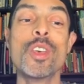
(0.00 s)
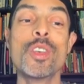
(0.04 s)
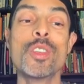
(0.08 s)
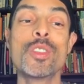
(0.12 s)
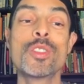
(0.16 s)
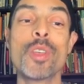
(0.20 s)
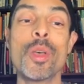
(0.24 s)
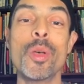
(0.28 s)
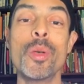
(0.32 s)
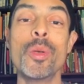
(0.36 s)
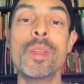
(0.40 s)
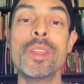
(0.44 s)

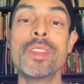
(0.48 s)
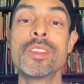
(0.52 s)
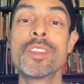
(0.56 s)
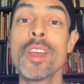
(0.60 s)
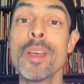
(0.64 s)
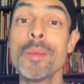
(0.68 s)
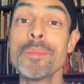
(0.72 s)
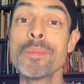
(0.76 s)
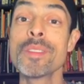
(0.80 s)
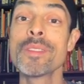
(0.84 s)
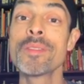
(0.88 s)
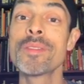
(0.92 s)
So in
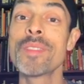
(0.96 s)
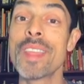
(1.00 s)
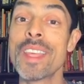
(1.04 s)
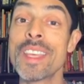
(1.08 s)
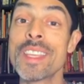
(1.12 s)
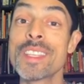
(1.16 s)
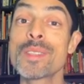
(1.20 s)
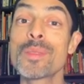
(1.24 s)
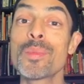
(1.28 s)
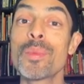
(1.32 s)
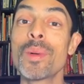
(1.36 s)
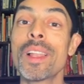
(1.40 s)
terms of
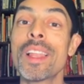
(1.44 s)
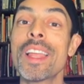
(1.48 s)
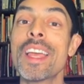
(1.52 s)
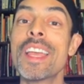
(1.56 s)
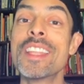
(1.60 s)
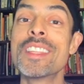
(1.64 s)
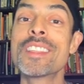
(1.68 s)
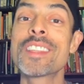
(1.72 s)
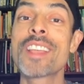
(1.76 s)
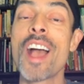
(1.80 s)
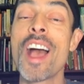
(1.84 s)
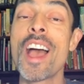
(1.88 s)
this, well,
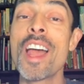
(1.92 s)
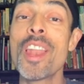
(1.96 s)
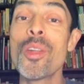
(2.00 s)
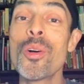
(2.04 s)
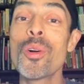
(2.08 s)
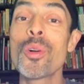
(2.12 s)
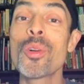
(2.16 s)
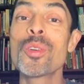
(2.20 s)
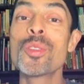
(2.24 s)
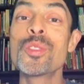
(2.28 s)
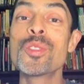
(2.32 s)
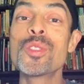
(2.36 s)
it's
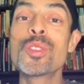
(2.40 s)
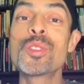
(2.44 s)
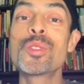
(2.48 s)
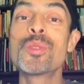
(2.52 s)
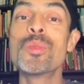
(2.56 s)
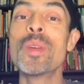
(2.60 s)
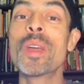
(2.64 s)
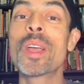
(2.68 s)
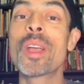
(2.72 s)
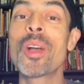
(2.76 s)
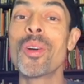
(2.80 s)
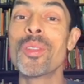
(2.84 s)
cannot
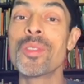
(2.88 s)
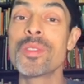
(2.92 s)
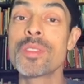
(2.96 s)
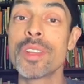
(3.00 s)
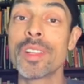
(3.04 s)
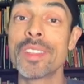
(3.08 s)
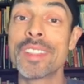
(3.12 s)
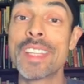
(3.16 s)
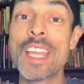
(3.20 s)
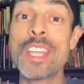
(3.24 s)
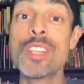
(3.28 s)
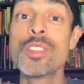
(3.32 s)
construe a
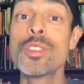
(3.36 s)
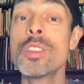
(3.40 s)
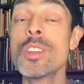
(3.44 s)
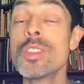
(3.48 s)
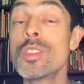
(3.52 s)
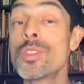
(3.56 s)
consultation.